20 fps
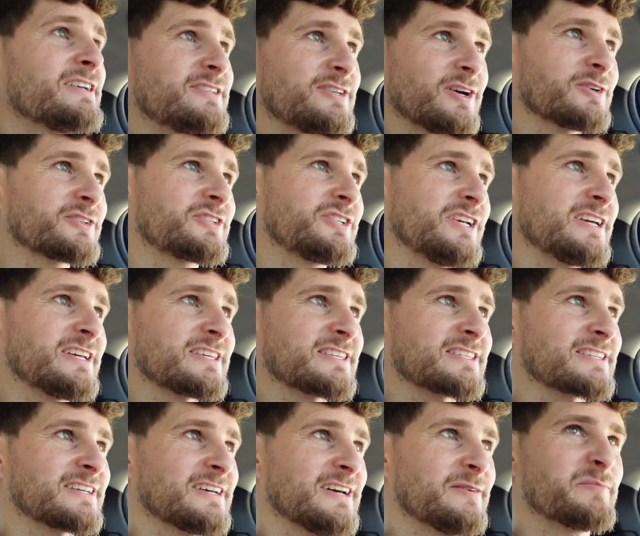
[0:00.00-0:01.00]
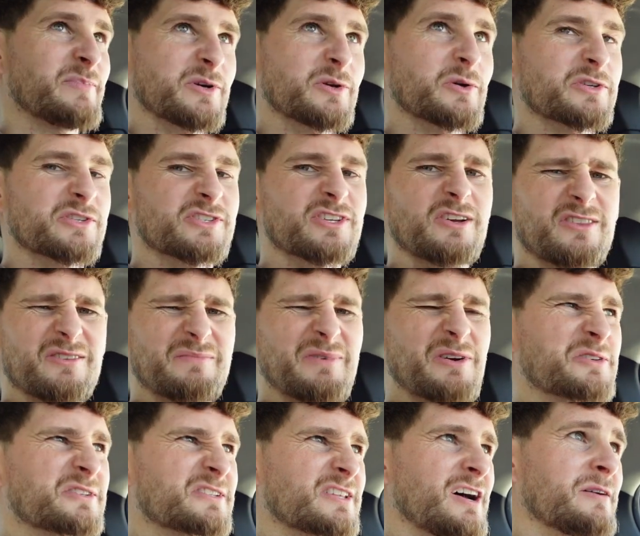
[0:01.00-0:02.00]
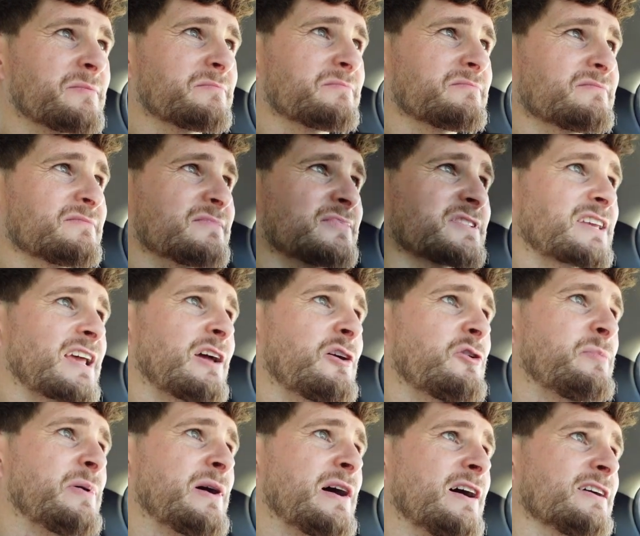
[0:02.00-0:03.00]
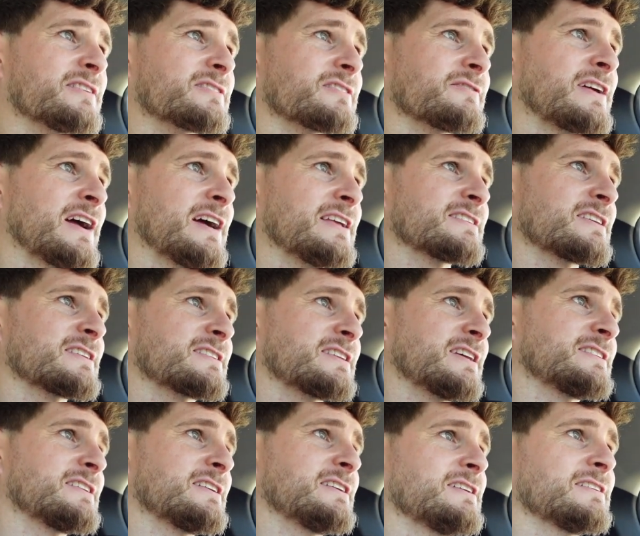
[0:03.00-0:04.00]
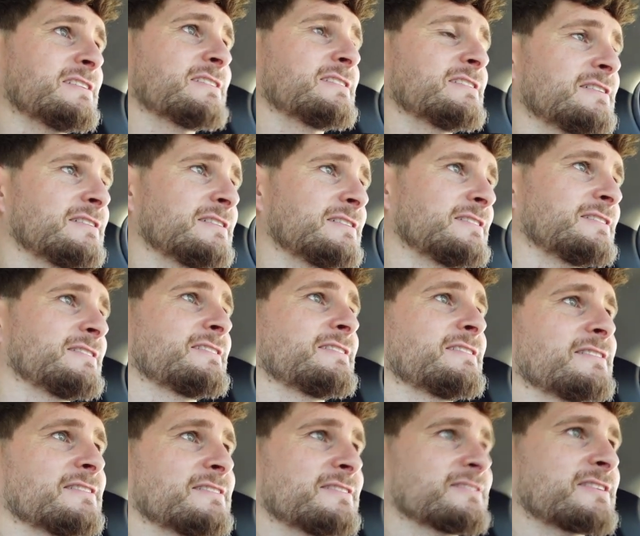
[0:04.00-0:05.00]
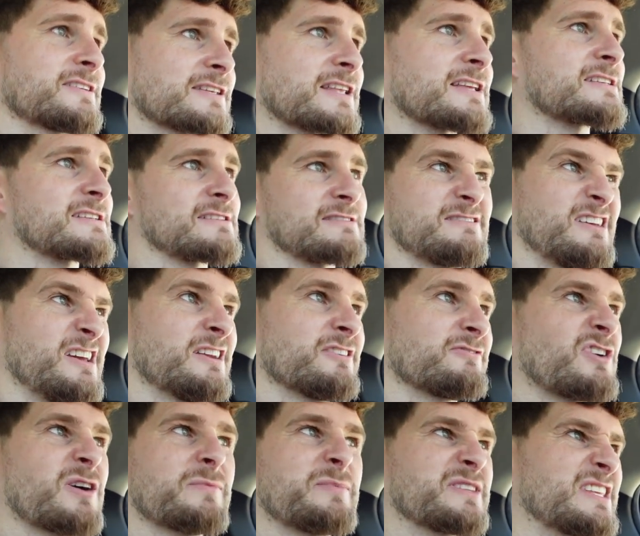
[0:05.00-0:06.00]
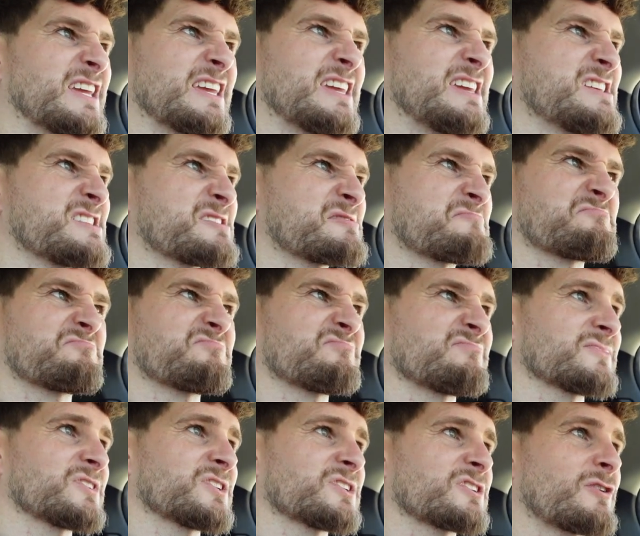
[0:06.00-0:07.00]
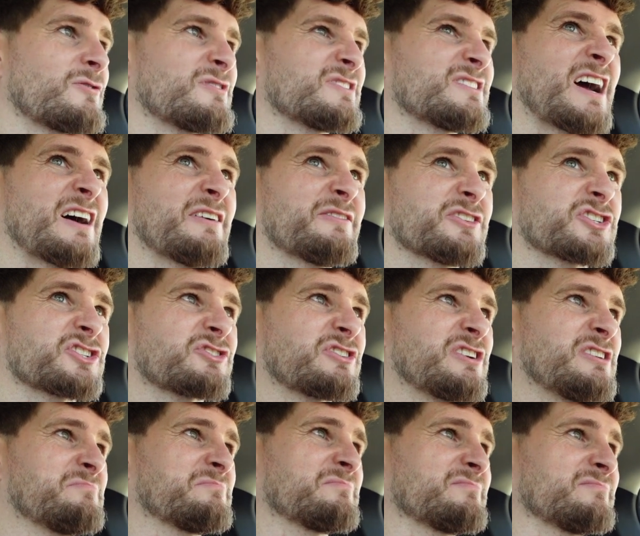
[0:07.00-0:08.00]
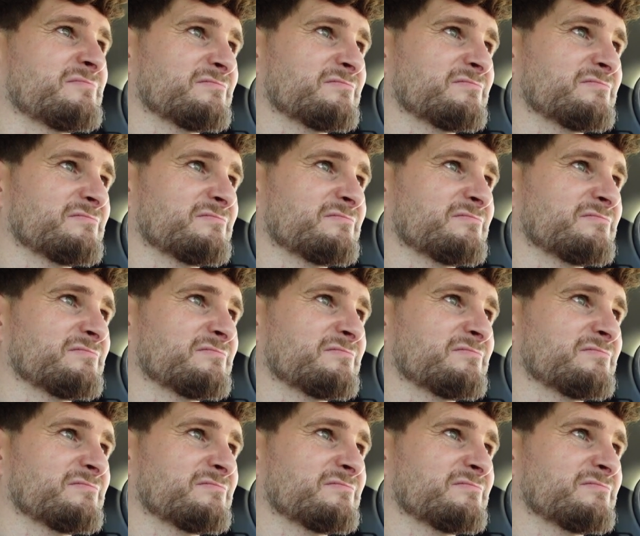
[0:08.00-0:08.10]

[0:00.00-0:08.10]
dodgiest, but also the most upscale parts of Kansas City. Just in a rubber dinghy, just going down the stream.